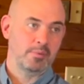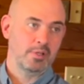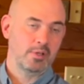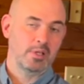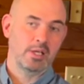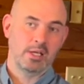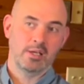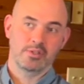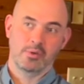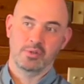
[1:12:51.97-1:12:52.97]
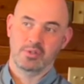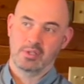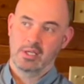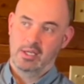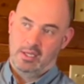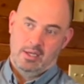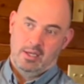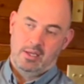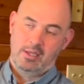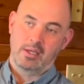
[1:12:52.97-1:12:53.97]
mean, so it's
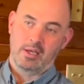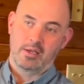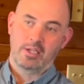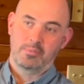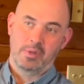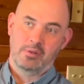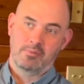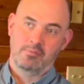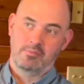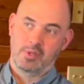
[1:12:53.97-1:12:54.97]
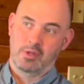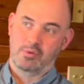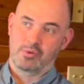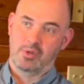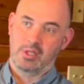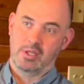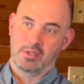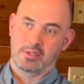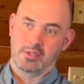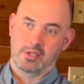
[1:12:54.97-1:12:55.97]
been, 3
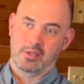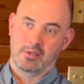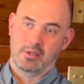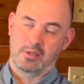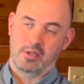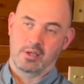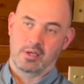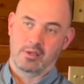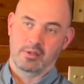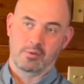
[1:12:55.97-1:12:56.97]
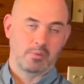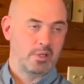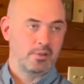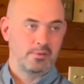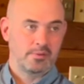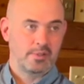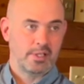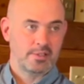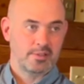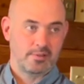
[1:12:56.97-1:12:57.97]
years and you kind of think, well,
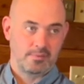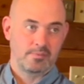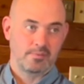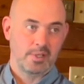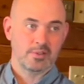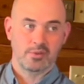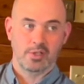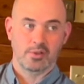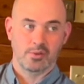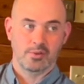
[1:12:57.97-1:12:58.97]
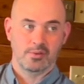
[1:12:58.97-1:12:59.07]
that's really good.